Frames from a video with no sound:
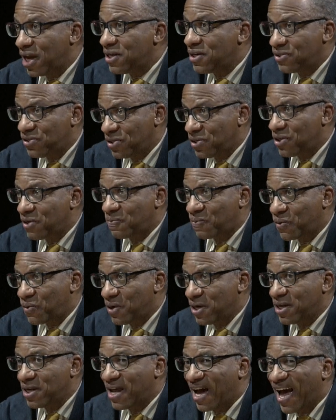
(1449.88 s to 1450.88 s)
that is a good
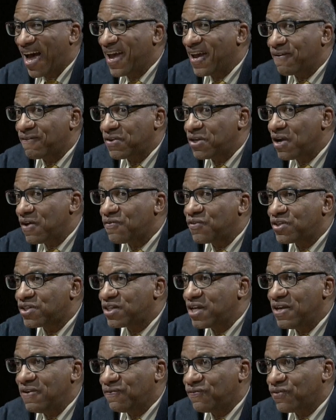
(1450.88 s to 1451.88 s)
point. I have never
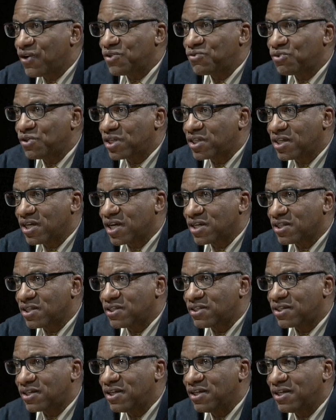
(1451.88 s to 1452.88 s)
seen Frederick
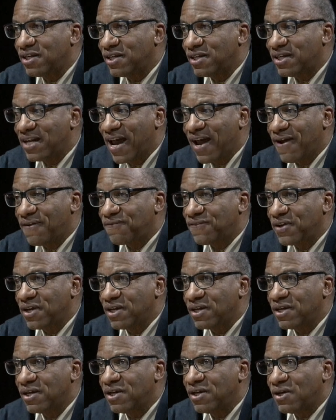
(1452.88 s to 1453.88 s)
Douglass laughing
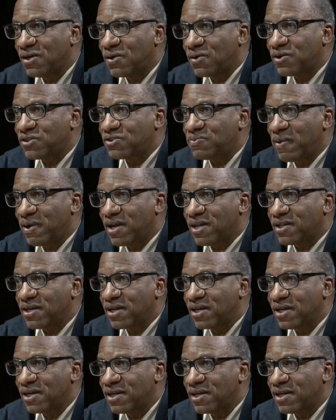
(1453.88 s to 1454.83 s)
yeah. or smiling.